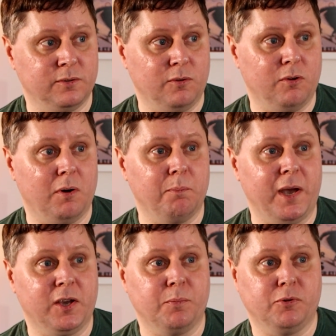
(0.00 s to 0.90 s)
or
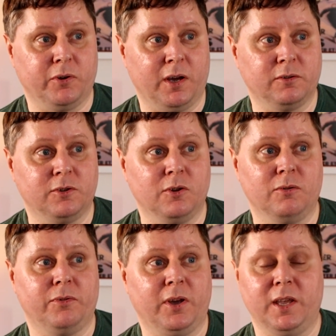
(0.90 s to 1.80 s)
make a product
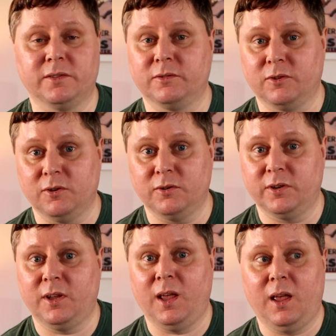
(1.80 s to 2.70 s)
good that isn't good,
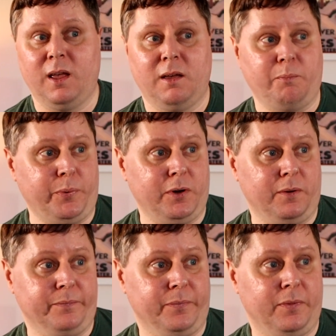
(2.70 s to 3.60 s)

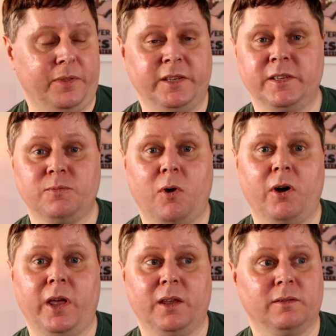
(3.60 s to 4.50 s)
but this is
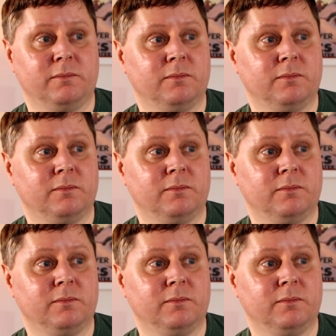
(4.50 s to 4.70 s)
why,